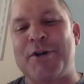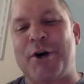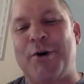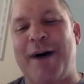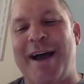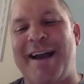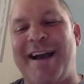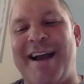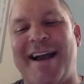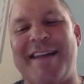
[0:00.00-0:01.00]
So I
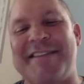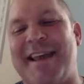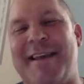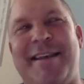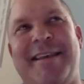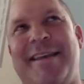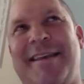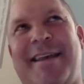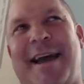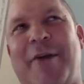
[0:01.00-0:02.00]
kind of say,
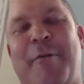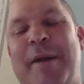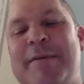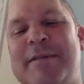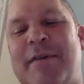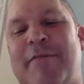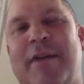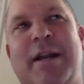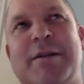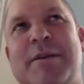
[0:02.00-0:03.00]
I know it might sound
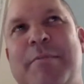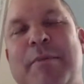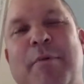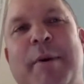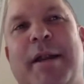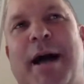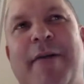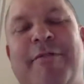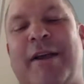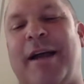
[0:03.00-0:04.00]
funny to some people, but
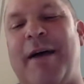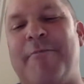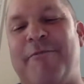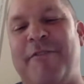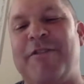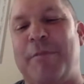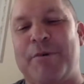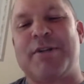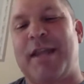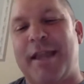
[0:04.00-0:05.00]
I feel like I'm
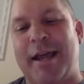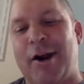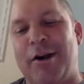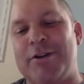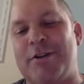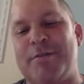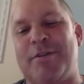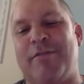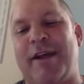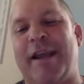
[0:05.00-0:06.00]
50% there in
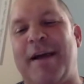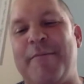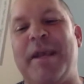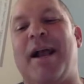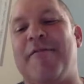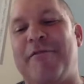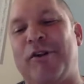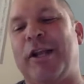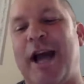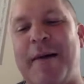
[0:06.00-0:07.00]
terms of like being
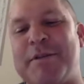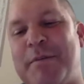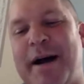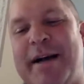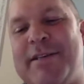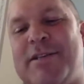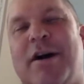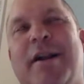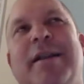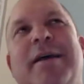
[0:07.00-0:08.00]
fully optimized
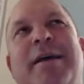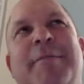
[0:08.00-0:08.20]
on